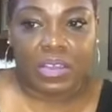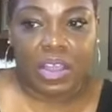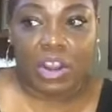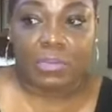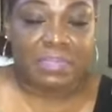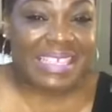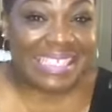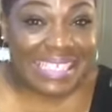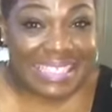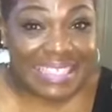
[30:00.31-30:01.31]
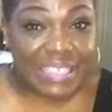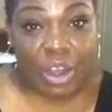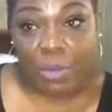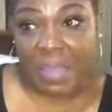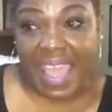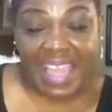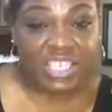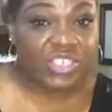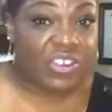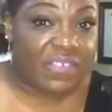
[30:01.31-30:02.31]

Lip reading: her business, her passion, her